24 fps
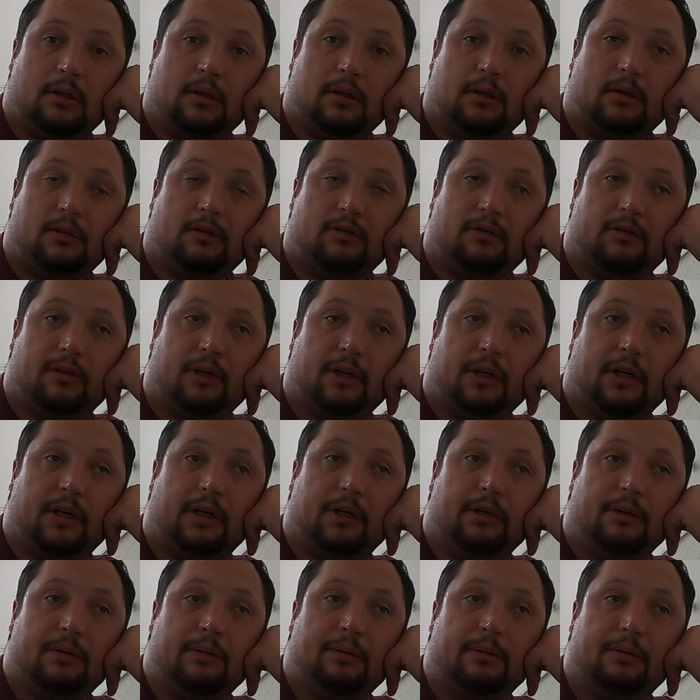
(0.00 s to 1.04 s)

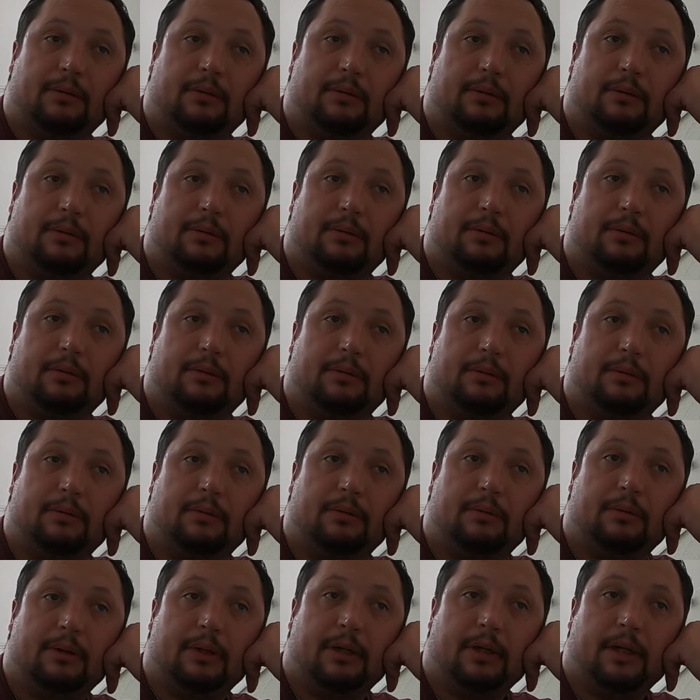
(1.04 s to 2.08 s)
So,
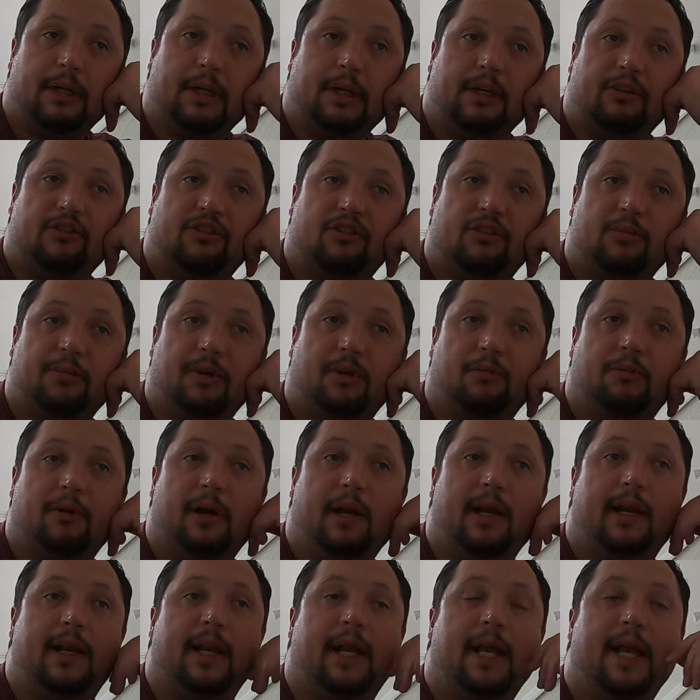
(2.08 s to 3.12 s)
something you
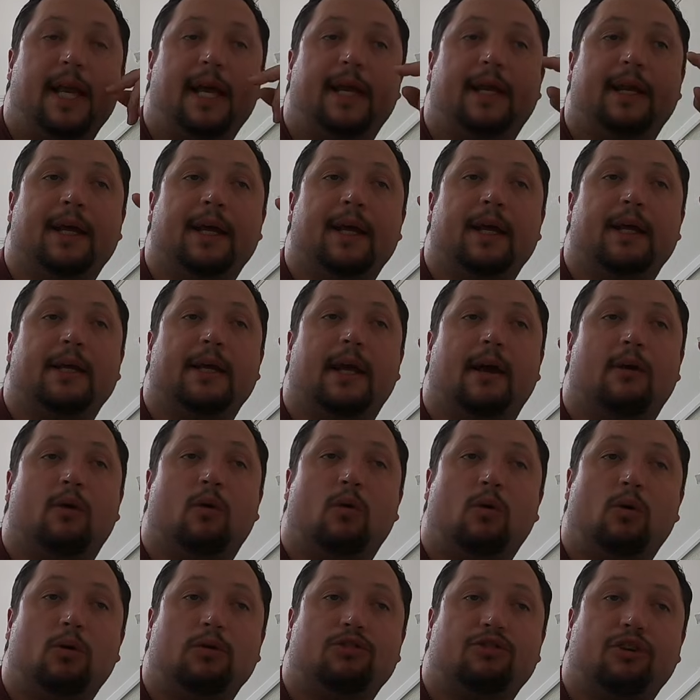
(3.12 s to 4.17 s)
really need. Now,
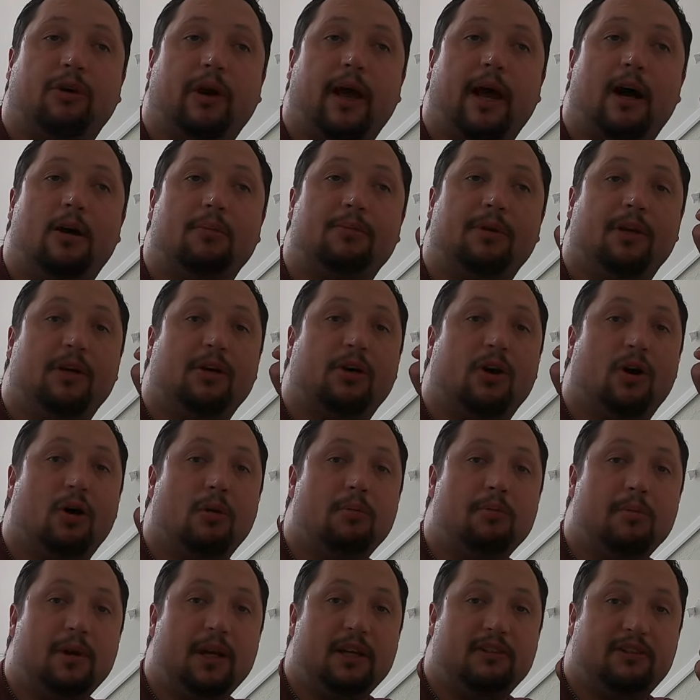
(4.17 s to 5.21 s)
also help your
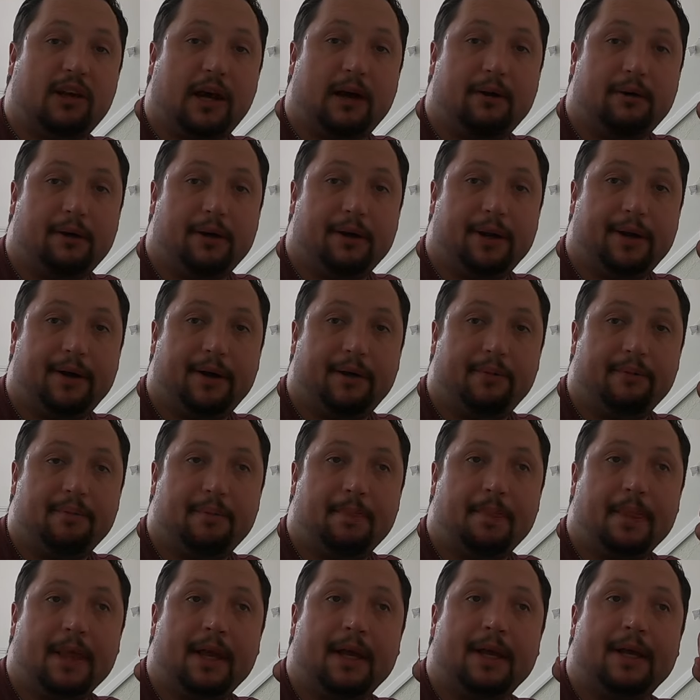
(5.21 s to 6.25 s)
companies out a lot.
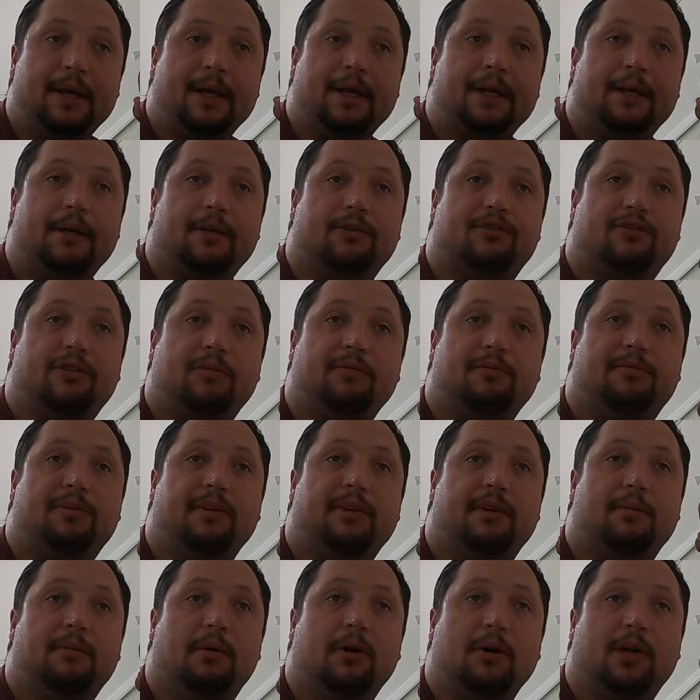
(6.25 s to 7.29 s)
Now, something the
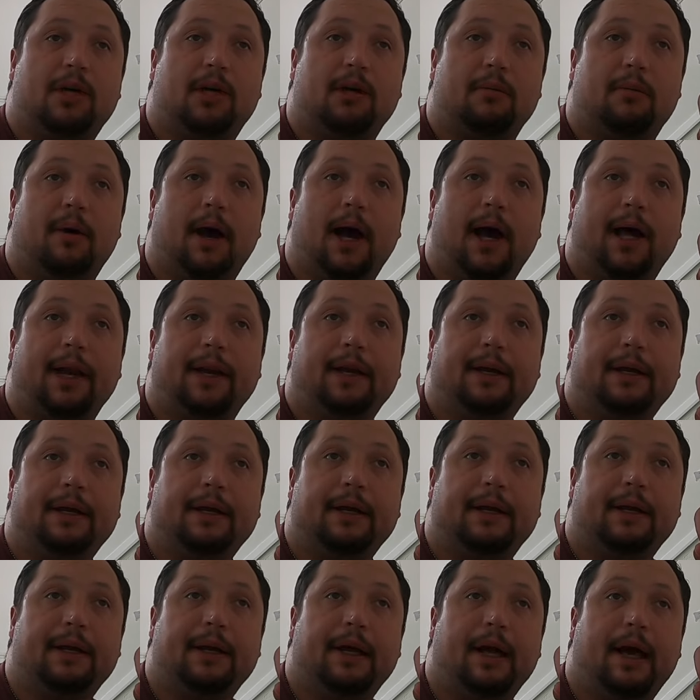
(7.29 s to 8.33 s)
monkey man
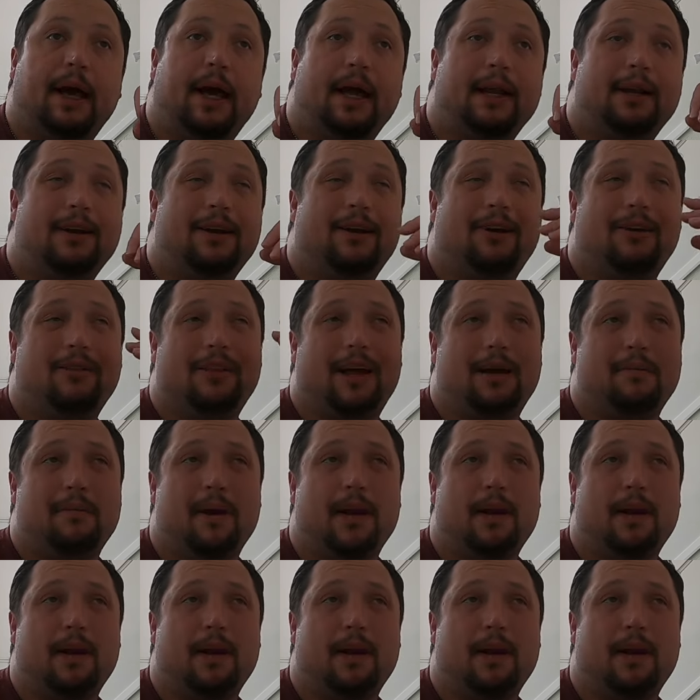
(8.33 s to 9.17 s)
and not that many